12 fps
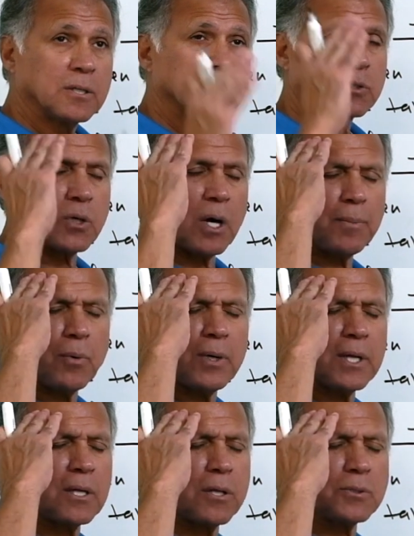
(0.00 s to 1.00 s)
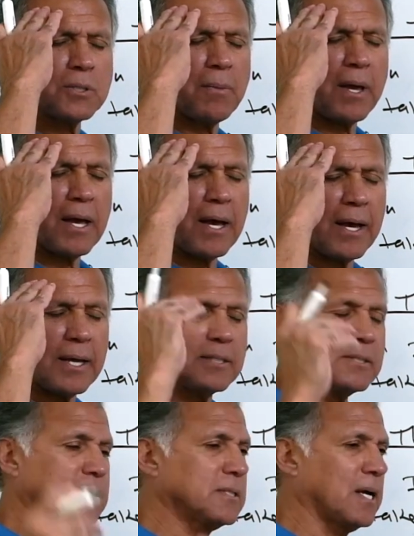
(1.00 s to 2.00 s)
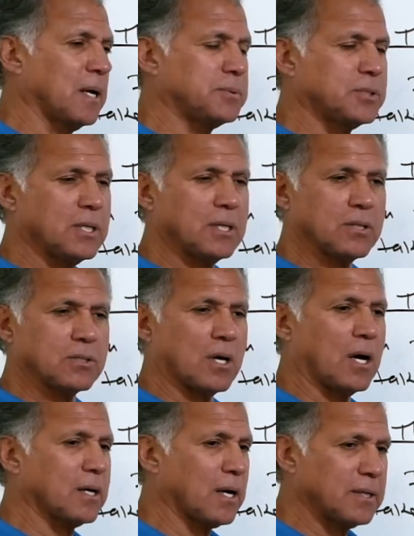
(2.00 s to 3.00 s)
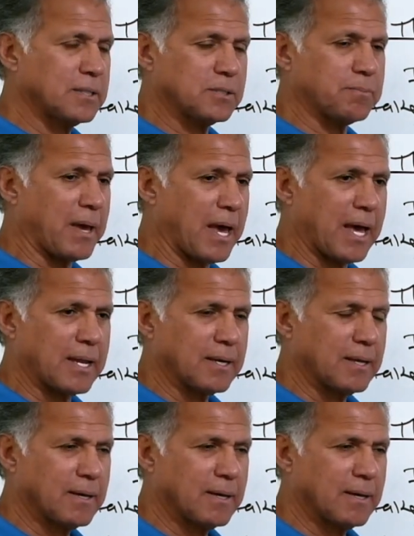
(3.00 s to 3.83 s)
So I'm already closing my eyes. I'm seeing the dog on his mat.